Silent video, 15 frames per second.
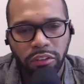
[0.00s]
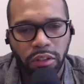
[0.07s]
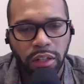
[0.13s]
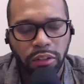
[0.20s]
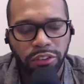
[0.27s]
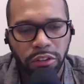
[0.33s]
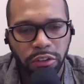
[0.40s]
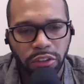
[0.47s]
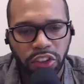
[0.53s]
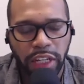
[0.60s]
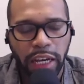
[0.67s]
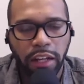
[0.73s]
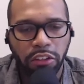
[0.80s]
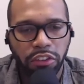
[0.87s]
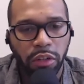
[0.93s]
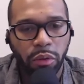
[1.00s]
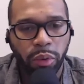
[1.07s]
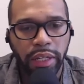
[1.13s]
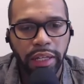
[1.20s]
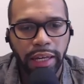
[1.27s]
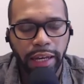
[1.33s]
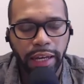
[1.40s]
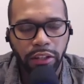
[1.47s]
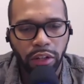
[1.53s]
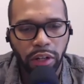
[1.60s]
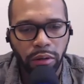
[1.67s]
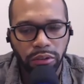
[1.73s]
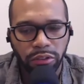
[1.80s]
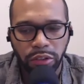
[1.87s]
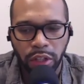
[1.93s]
You know, that's the challenge that we had. You know, I
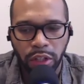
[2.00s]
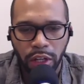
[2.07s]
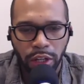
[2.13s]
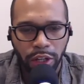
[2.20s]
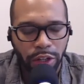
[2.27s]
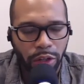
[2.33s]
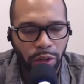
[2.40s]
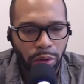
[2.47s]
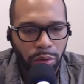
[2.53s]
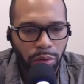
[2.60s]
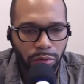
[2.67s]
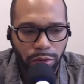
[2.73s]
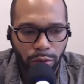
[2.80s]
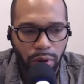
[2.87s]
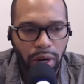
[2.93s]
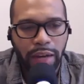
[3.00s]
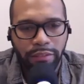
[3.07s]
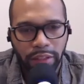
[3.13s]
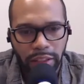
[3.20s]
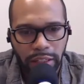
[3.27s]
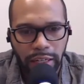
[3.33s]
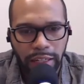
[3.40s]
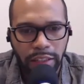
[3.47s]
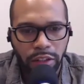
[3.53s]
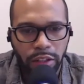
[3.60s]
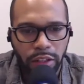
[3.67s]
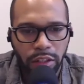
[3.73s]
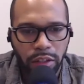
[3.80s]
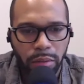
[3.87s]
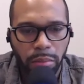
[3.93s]
was, you know, thriving kind of in
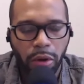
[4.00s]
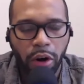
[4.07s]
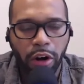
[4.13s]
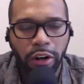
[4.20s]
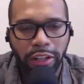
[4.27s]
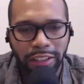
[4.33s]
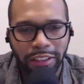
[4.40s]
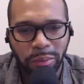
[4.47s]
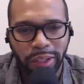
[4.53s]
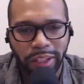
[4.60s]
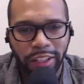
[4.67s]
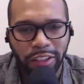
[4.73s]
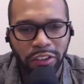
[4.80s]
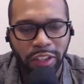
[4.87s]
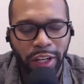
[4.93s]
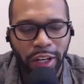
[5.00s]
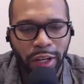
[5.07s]
the marketing space.